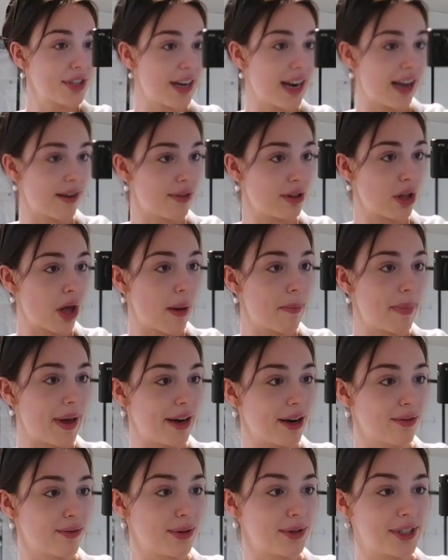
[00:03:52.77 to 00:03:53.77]
gonna have a lot
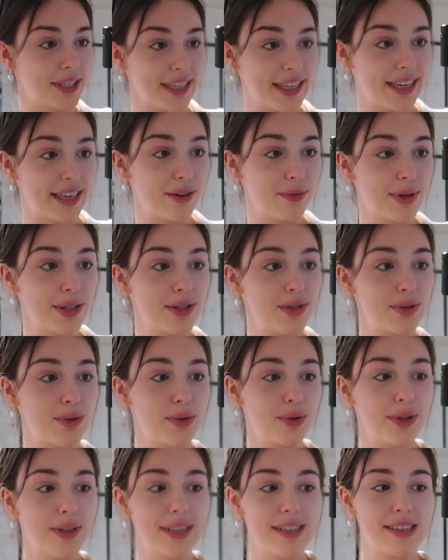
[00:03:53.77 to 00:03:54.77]
better routine with
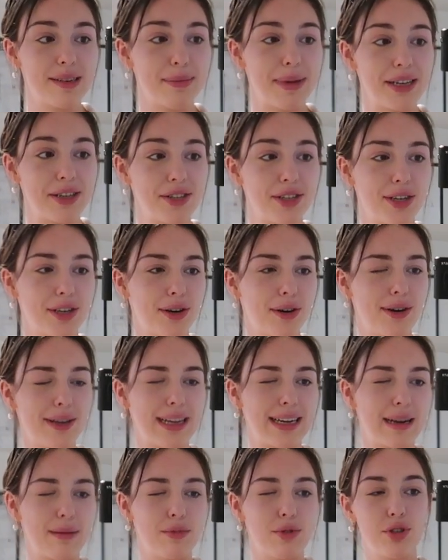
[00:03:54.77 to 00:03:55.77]
school this semester, or
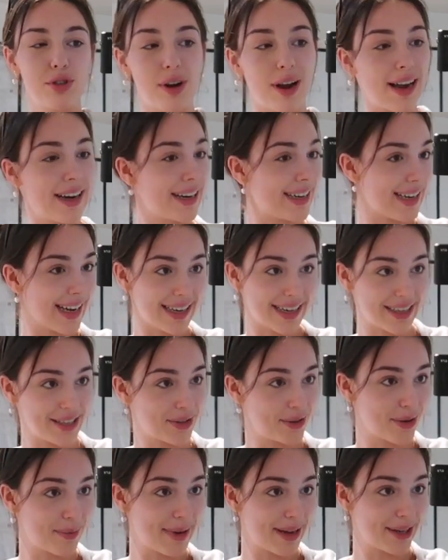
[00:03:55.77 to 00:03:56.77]
like I'm trying to get
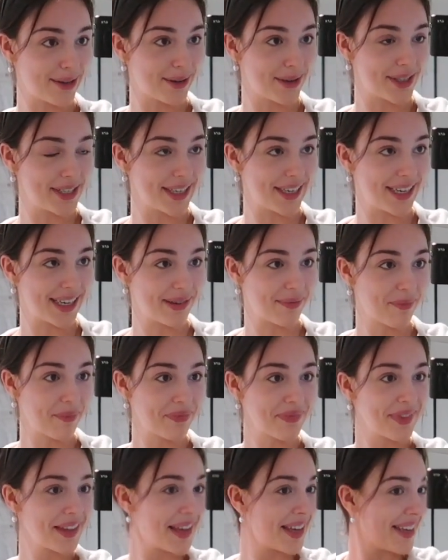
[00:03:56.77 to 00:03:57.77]
into a better routine.
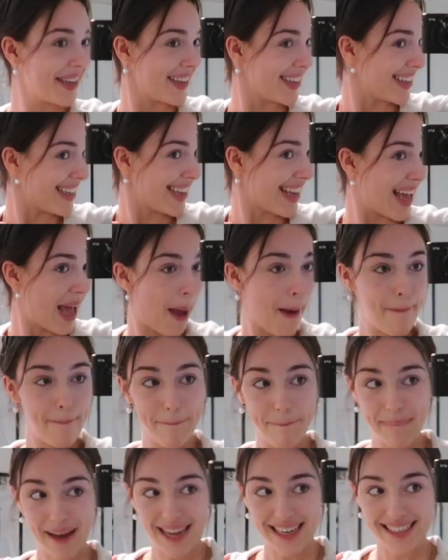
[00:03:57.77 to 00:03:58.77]

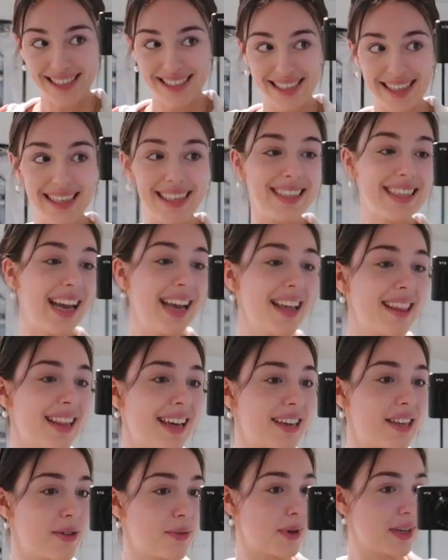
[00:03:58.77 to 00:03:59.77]
But yeah,
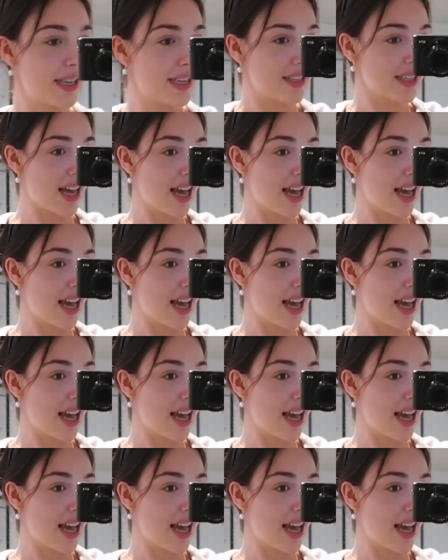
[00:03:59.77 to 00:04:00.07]
that is what is